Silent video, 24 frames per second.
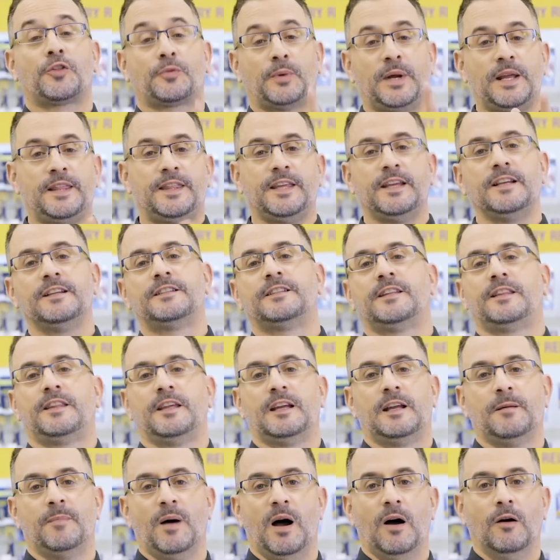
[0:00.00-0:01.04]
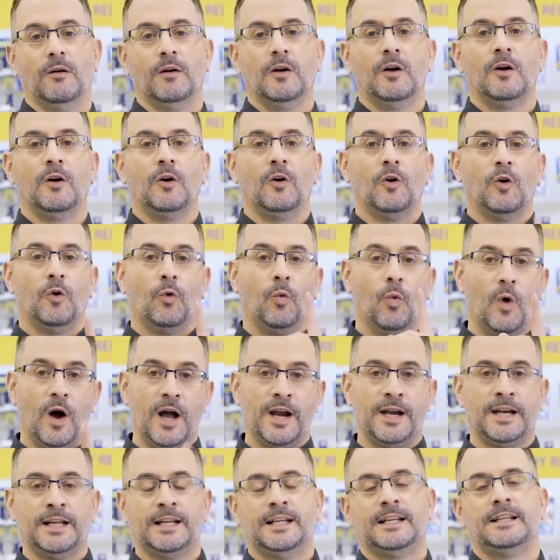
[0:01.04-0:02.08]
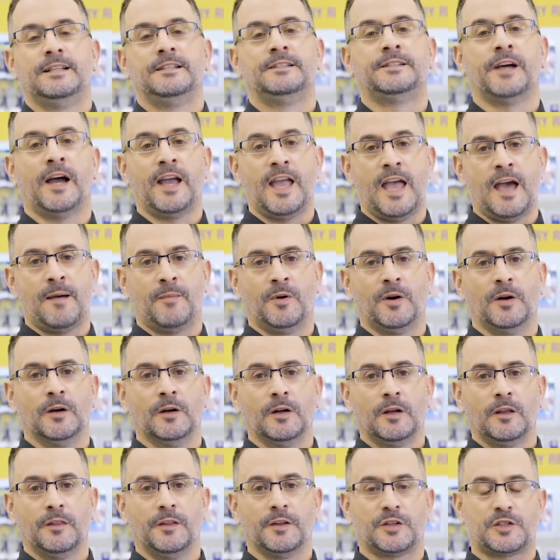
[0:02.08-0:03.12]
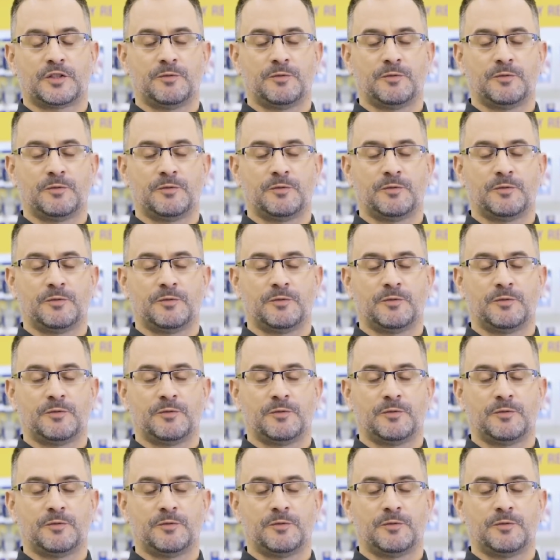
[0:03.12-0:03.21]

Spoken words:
Three things to think about. One, diameter.